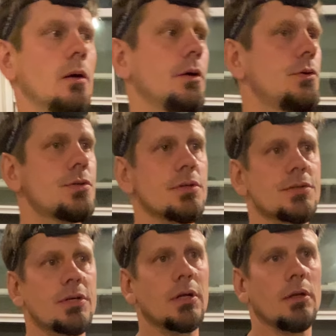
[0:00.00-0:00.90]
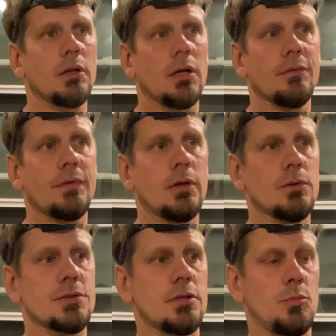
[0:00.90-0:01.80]
I used to see a lot of
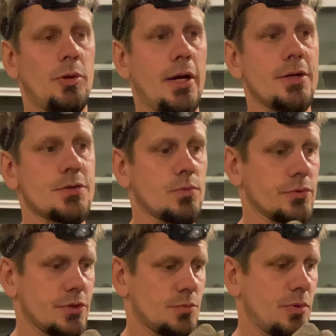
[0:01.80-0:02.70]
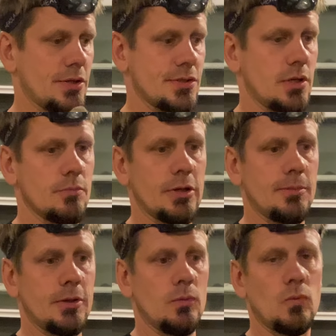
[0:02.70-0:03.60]
videos in the past were just based on
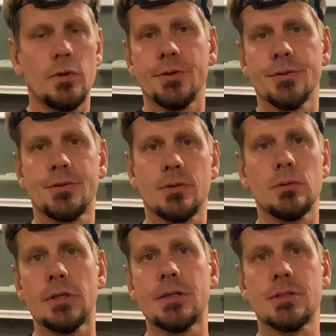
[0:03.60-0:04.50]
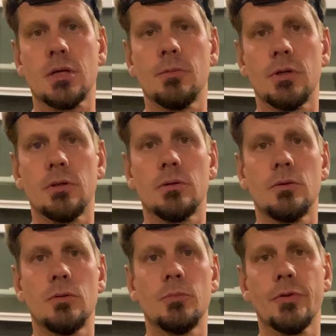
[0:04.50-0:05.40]
maybe one or two legs coming in the
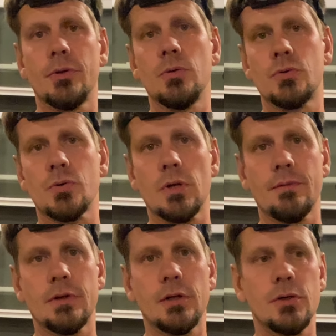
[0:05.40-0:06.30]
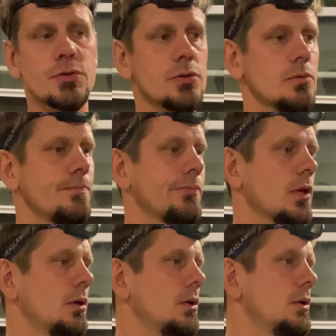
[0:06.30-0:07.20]
home or the neutral having an issue.
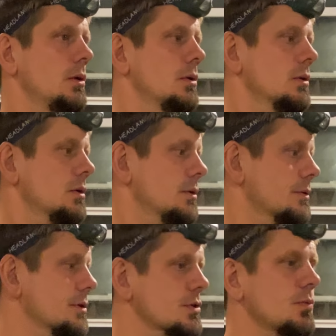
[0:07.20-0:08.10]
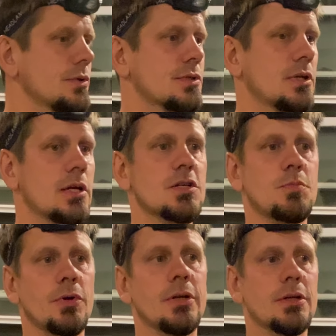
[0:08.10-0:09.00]
This one today is
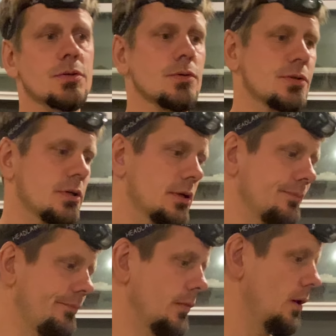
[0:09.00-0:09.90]
pretty interesting.